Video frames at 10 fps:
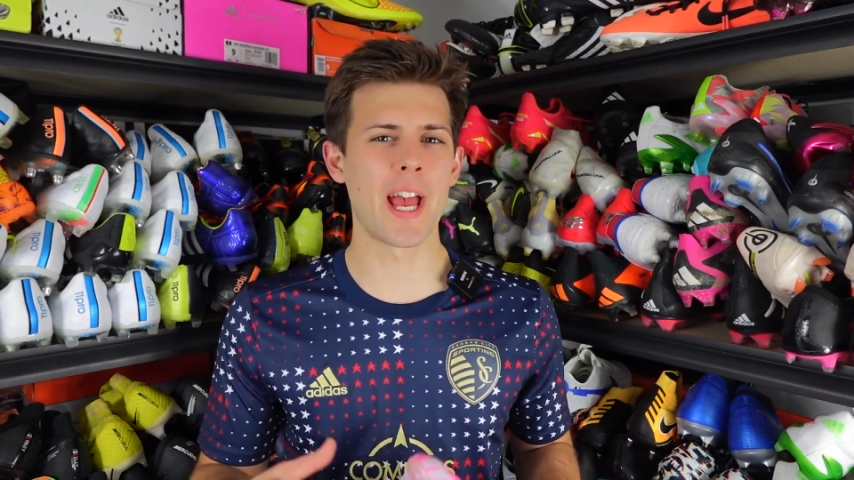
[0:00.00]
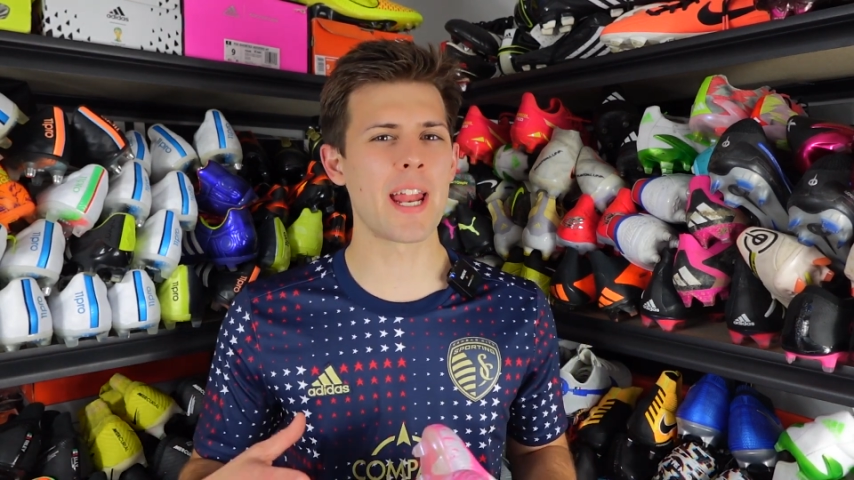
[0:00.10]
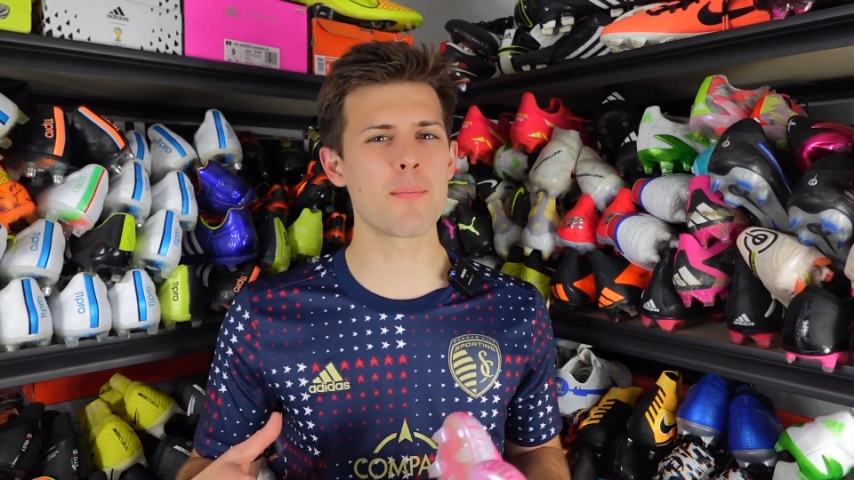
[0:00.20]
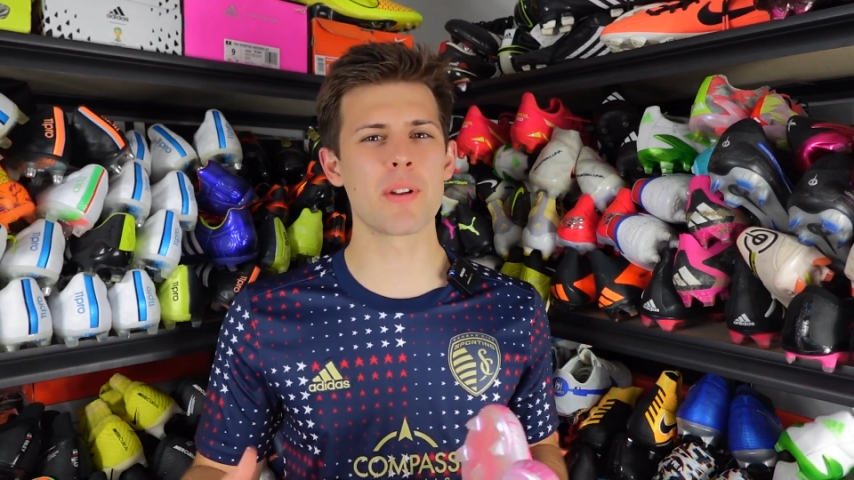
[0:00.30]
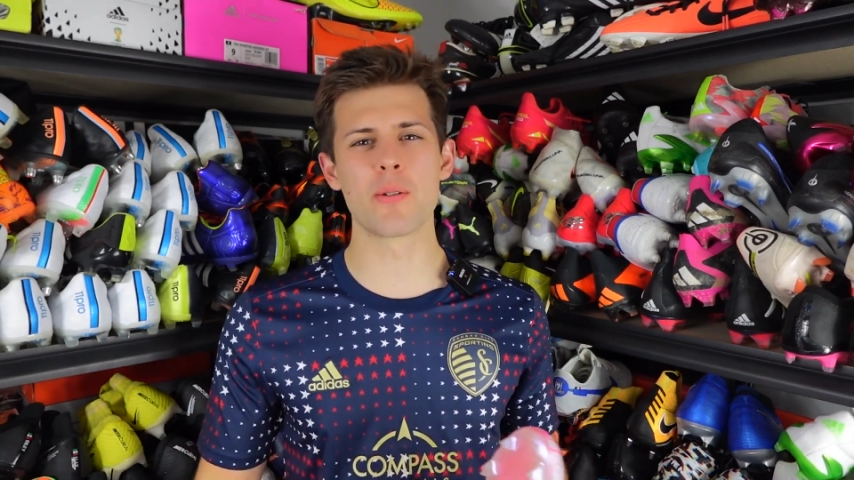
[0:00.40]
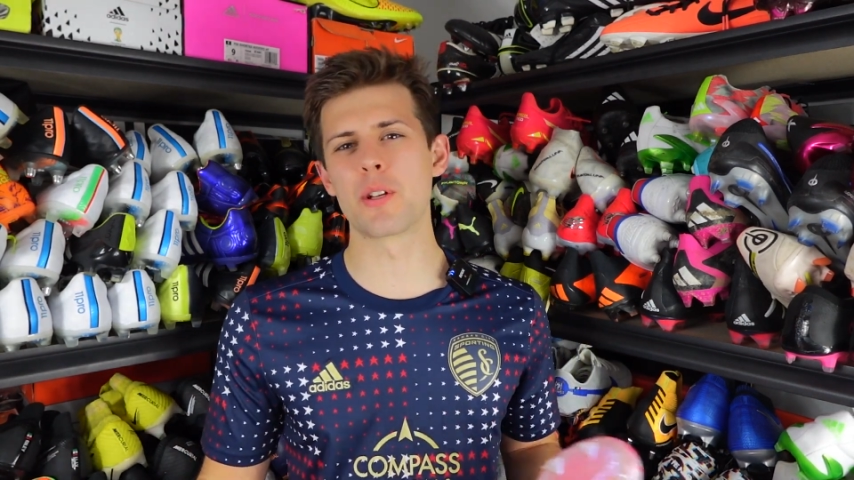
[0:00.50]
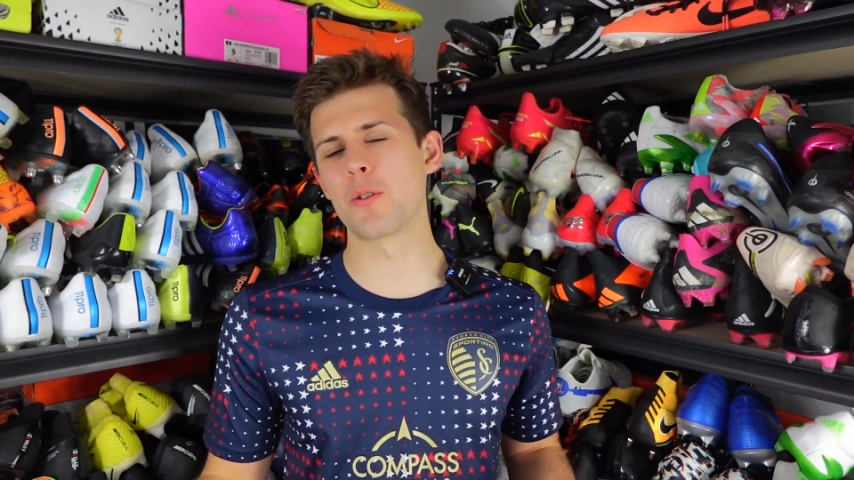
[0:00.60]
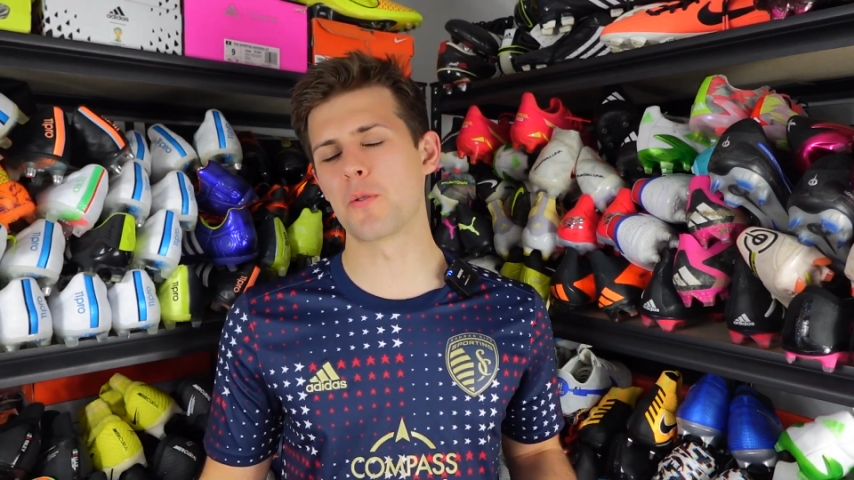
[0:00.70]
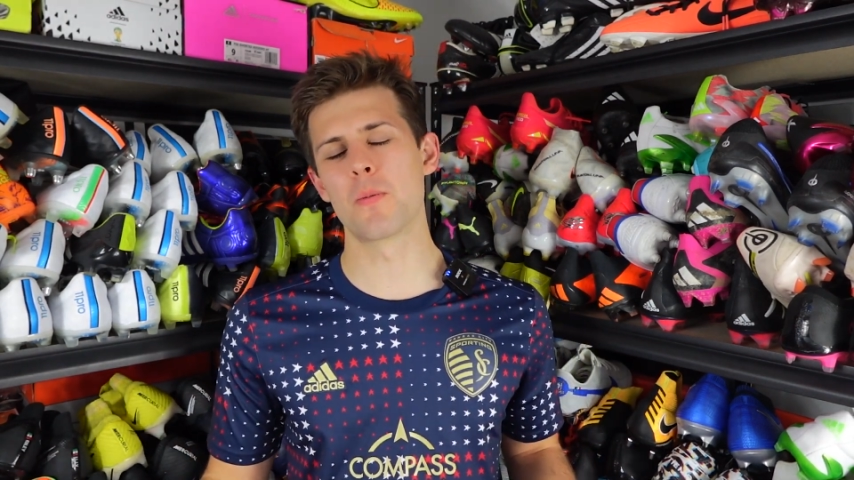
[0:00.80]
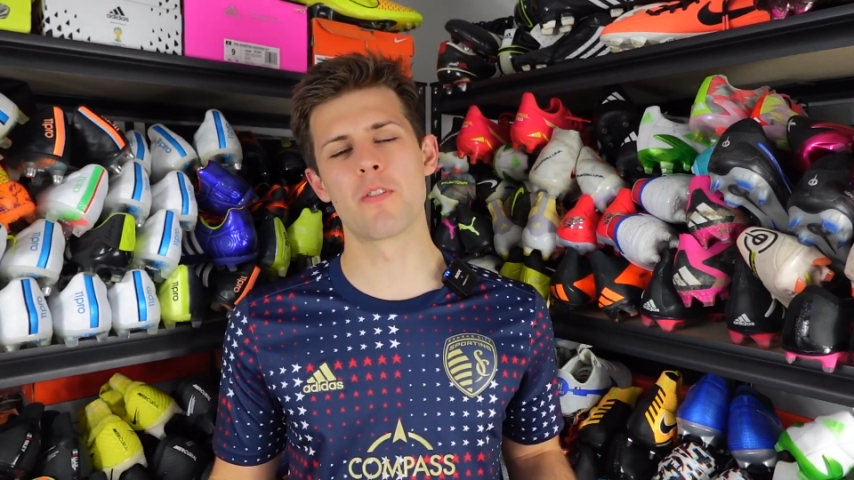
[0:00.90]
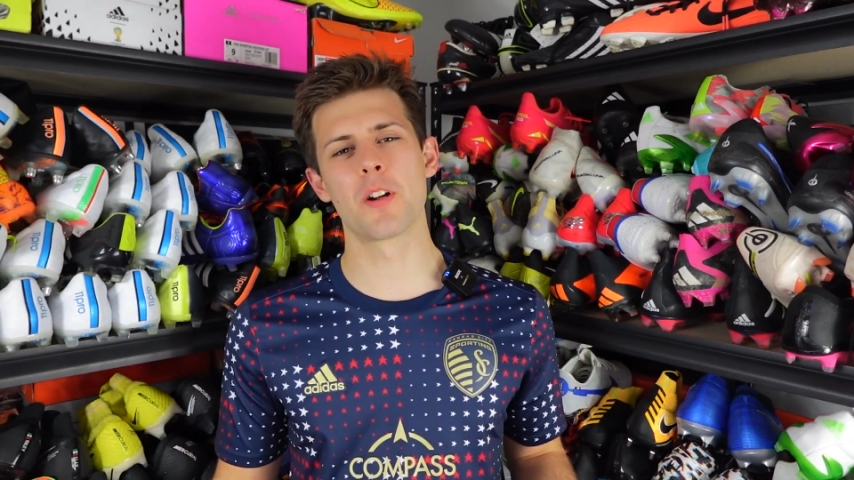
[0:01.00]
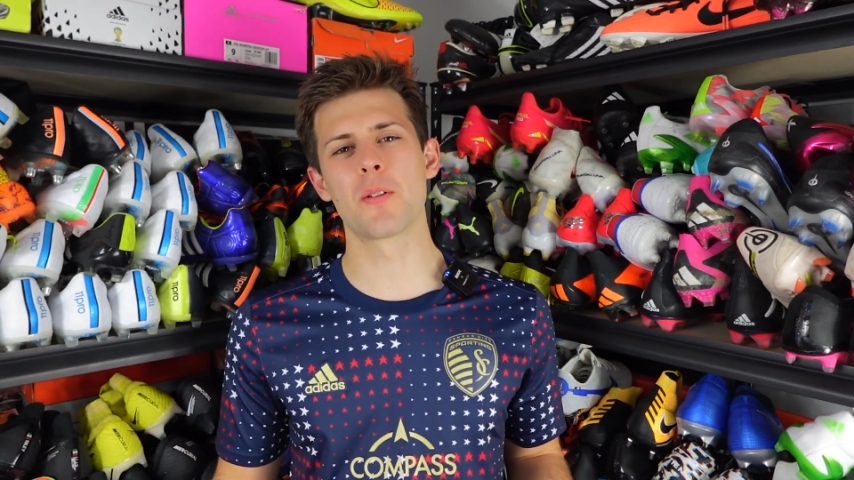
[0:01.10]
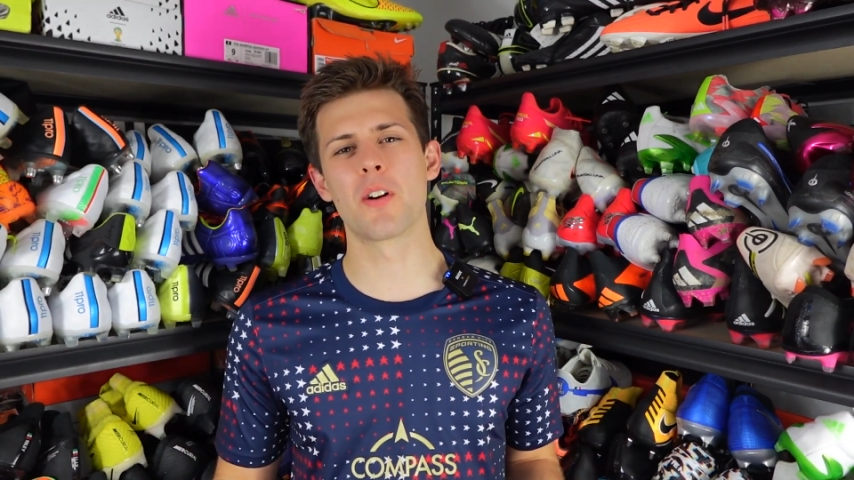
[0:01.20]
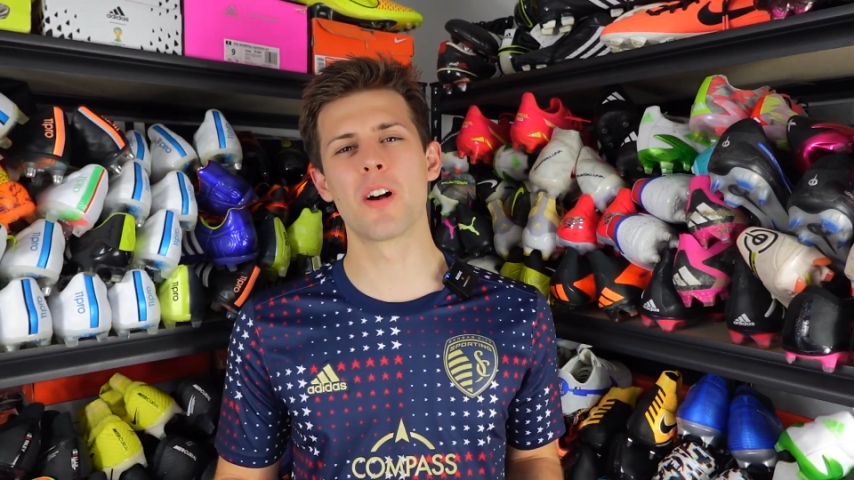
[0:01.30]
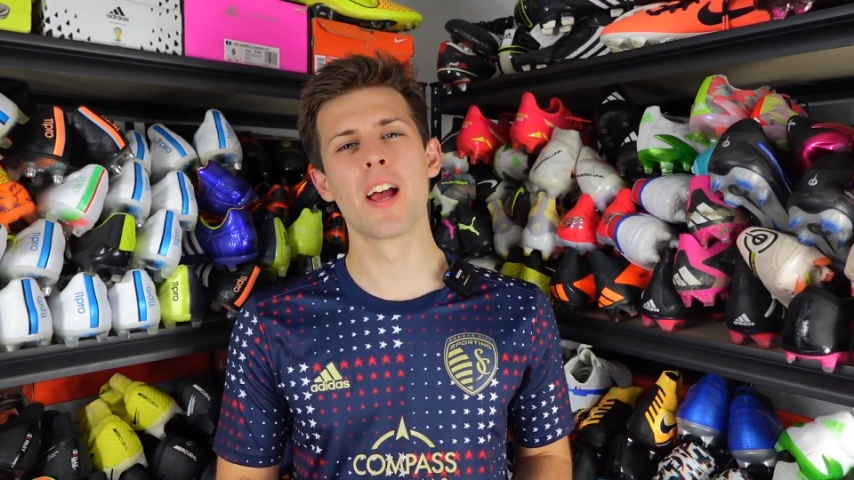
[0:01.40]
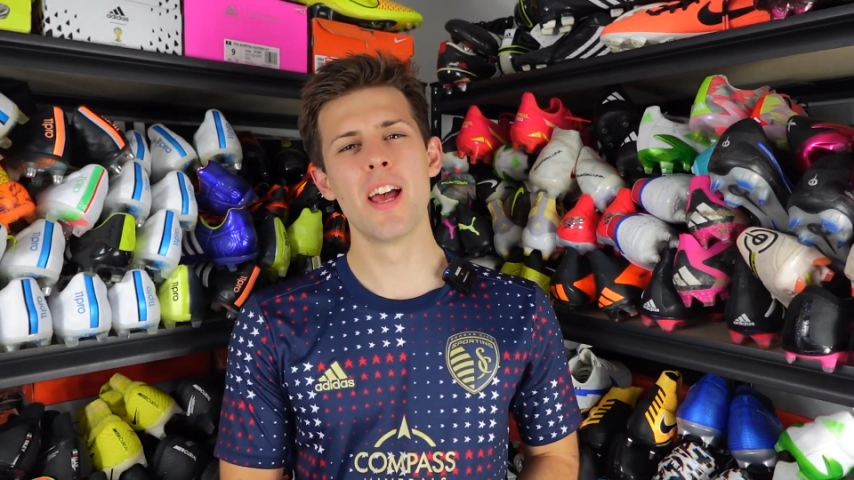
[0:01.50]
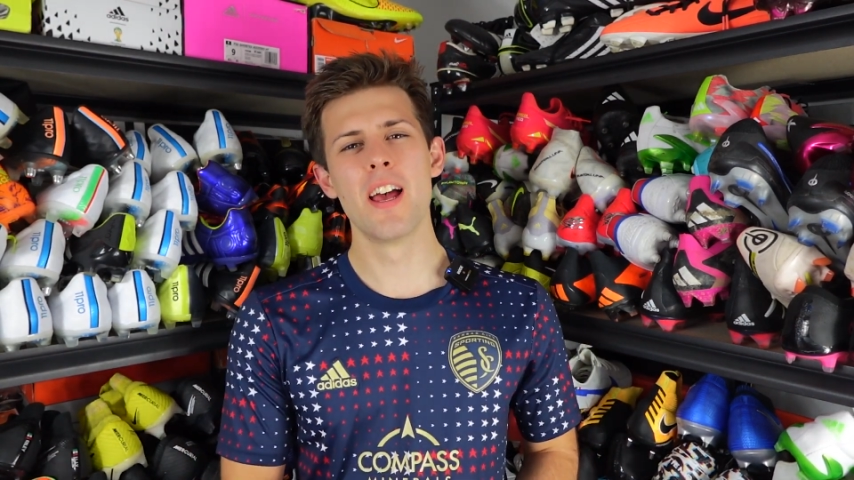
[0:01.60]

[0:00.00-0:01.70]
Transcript: I hadn't been doing YouTube very long.